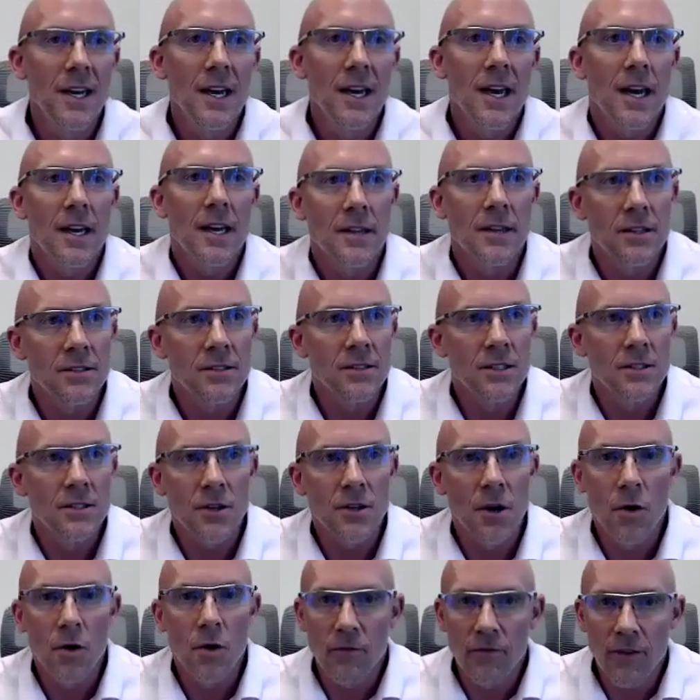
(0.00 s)
And this is
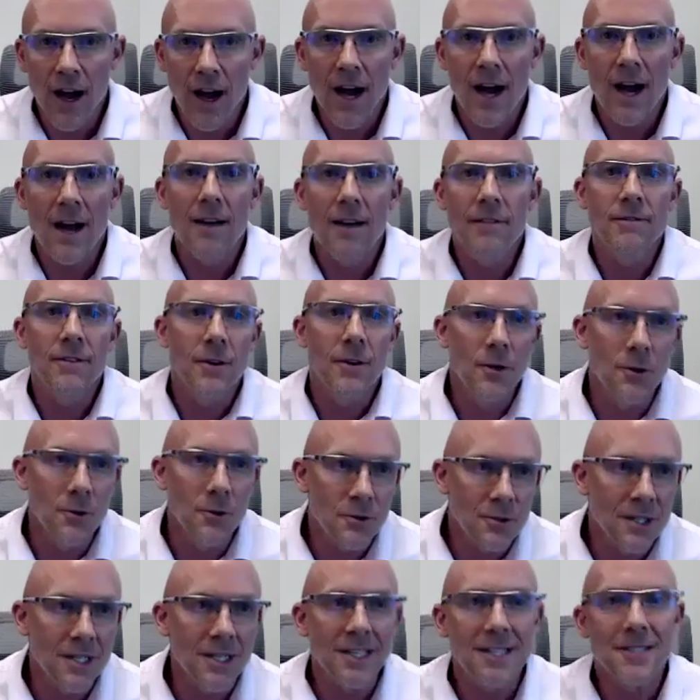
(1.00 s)
05,
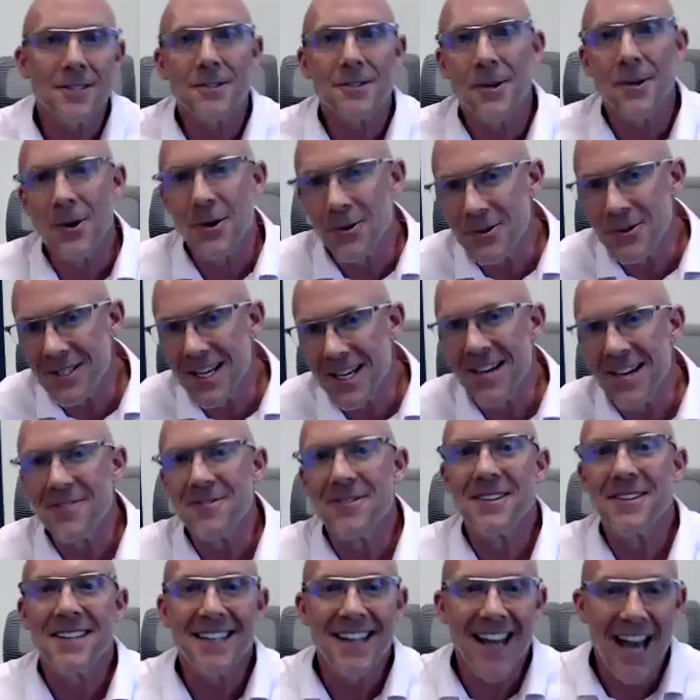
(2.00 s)
06,
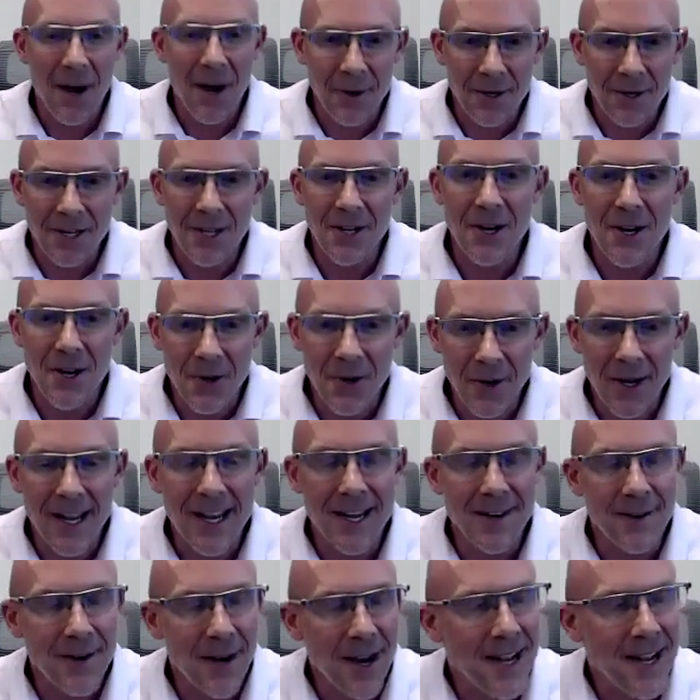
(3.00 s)
07, now into 08,
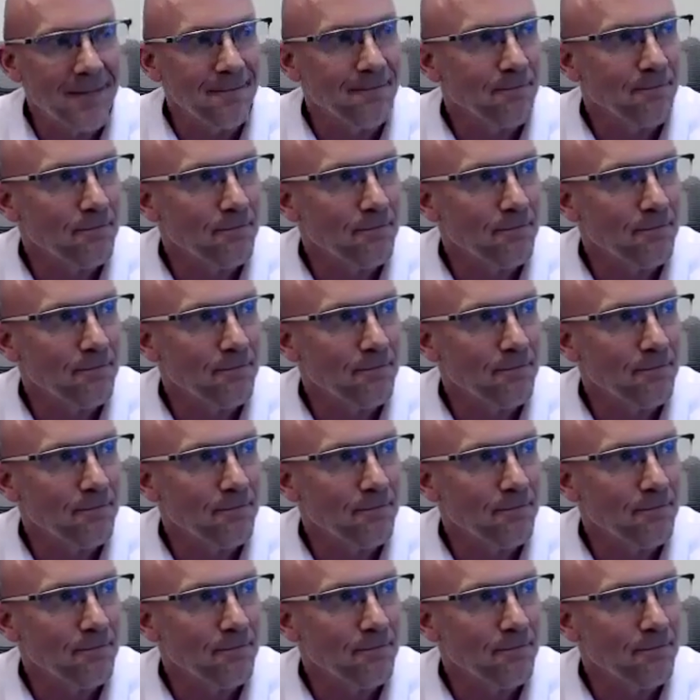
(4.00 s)
right?